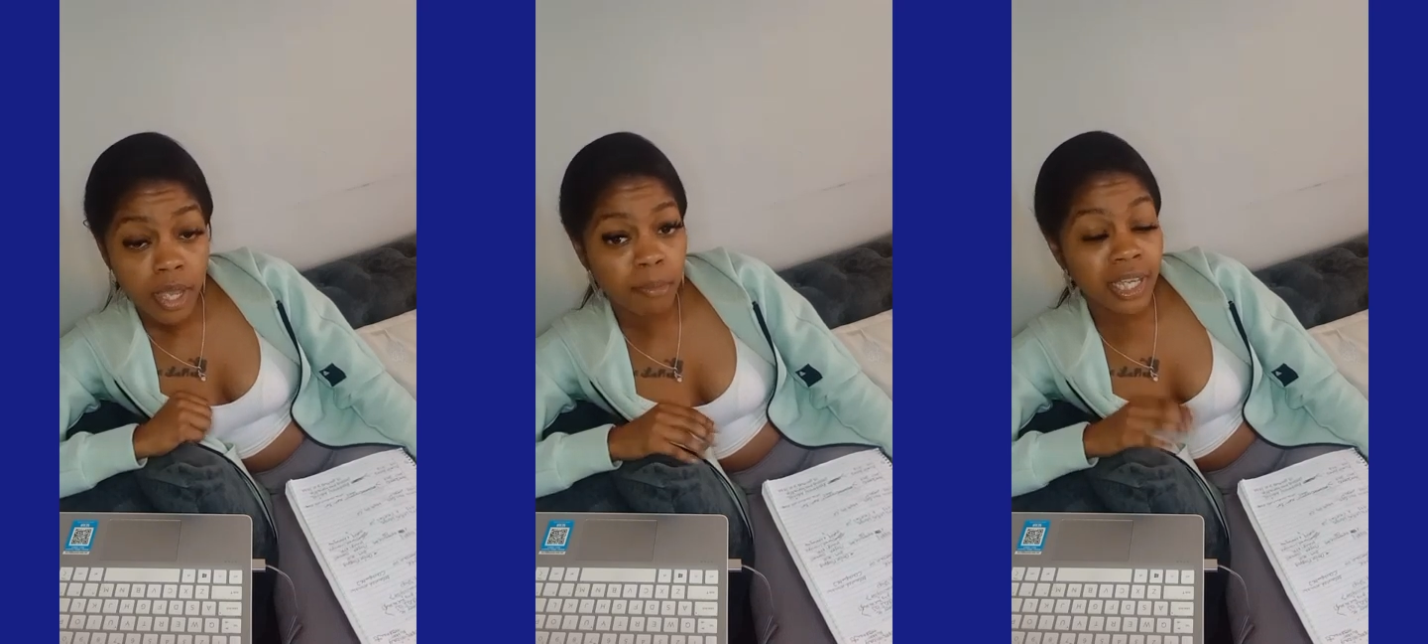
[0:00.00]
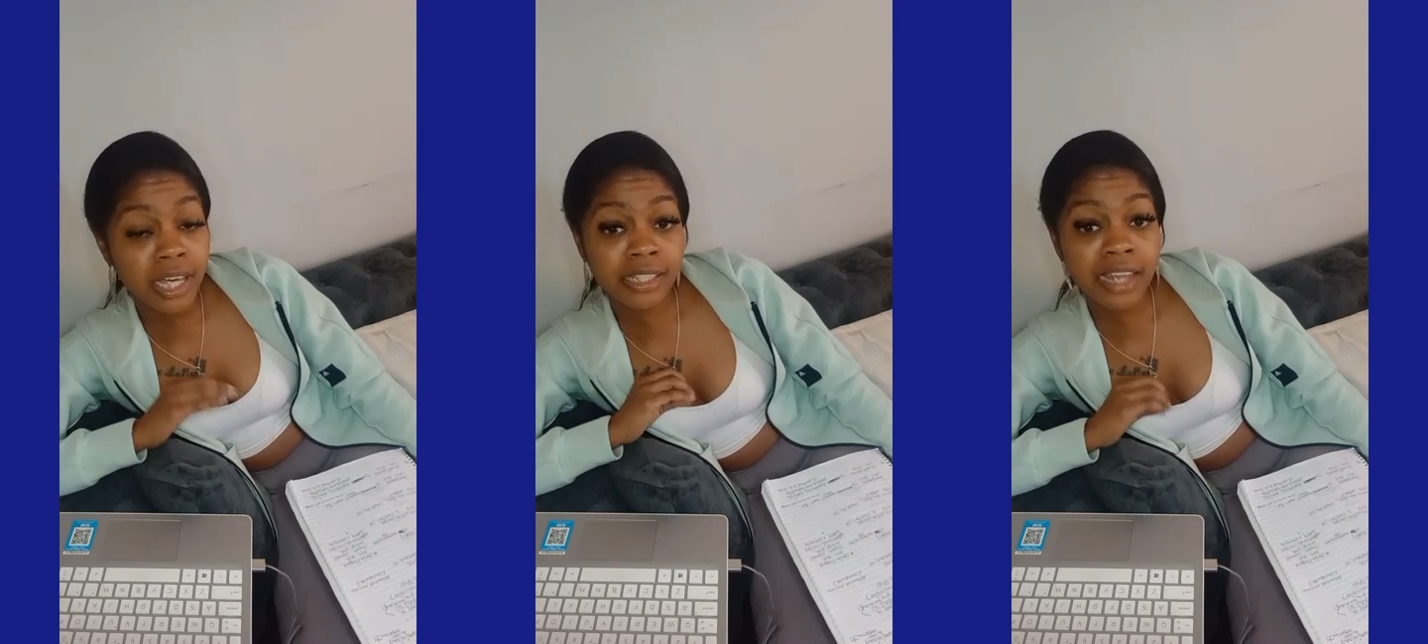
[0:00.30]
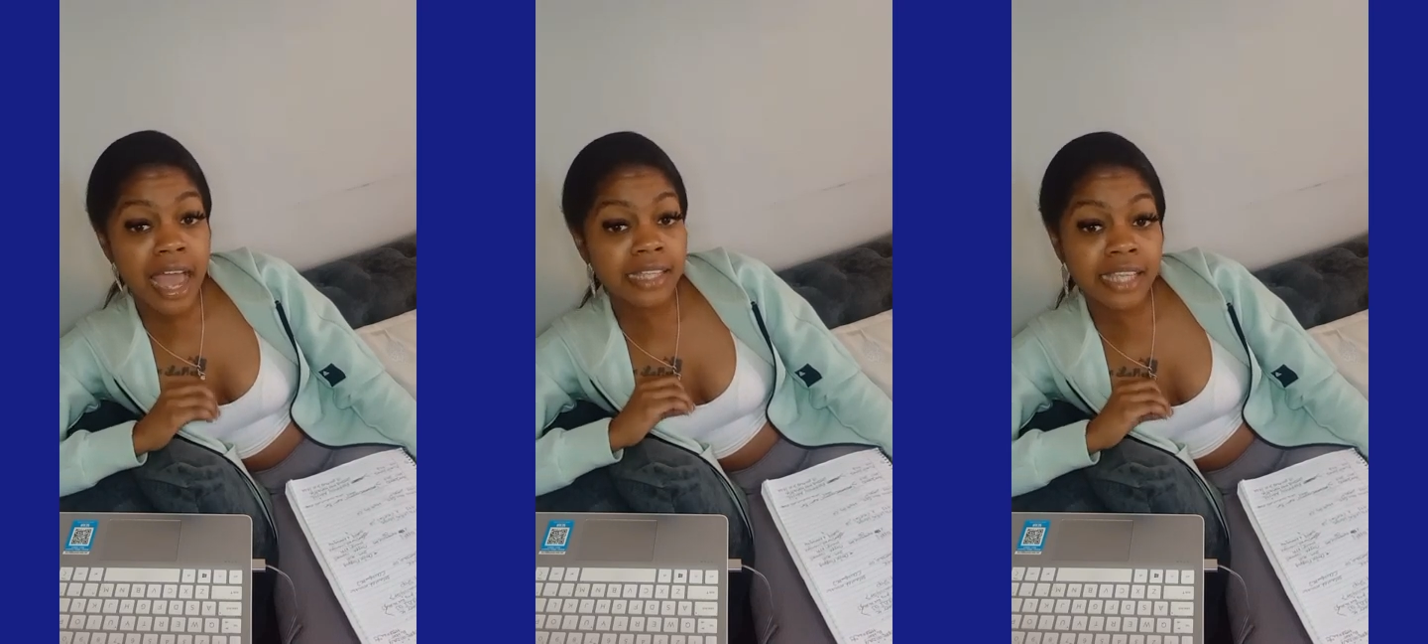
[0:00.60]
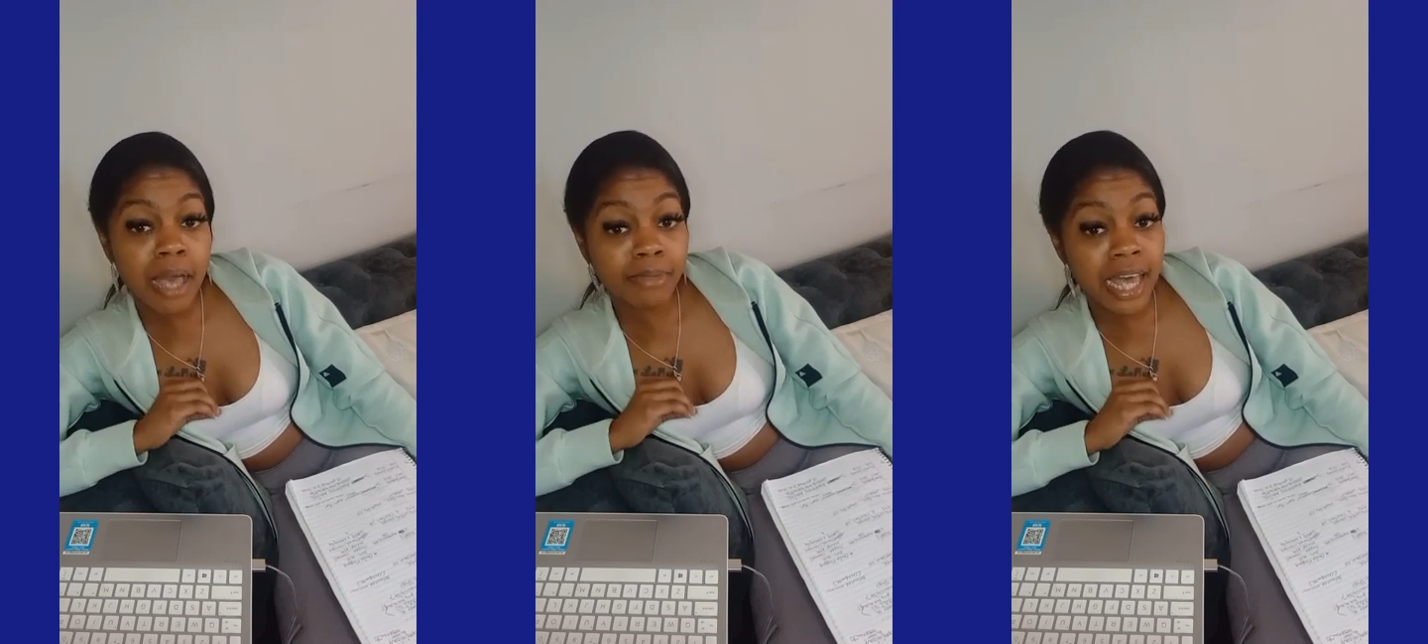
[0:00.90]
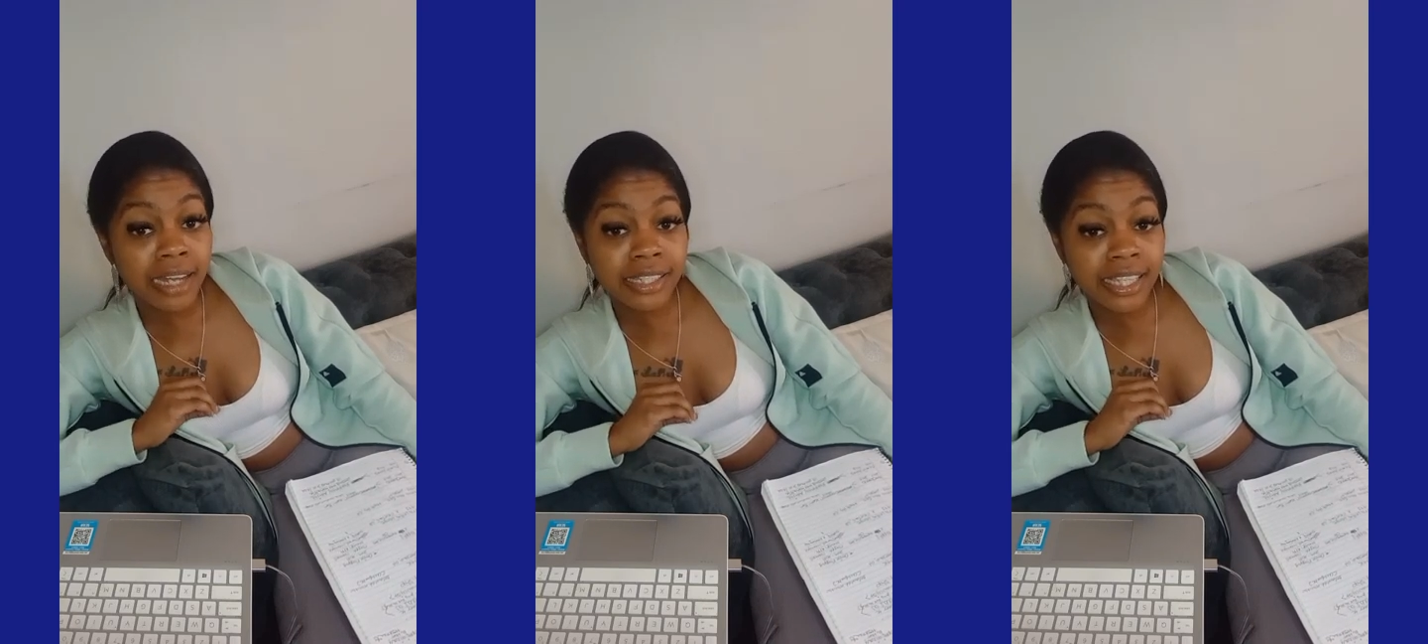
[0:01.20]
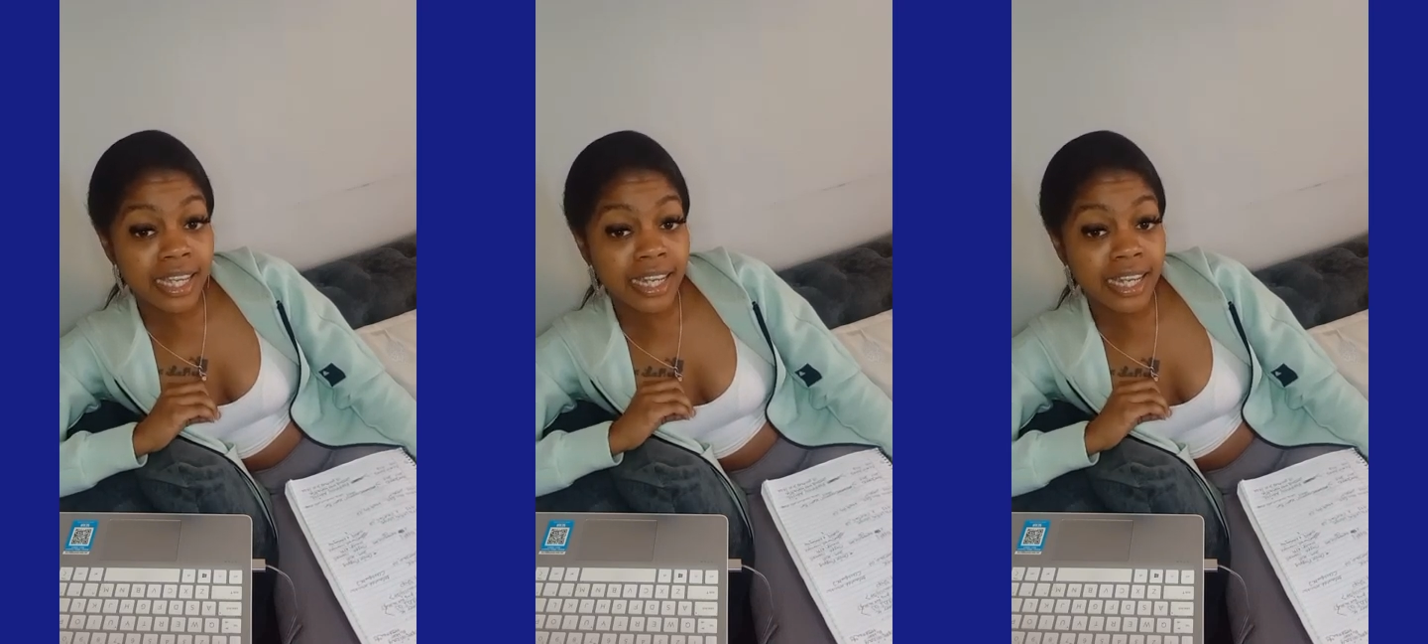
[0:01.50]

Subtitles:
Because 9 times out of 10,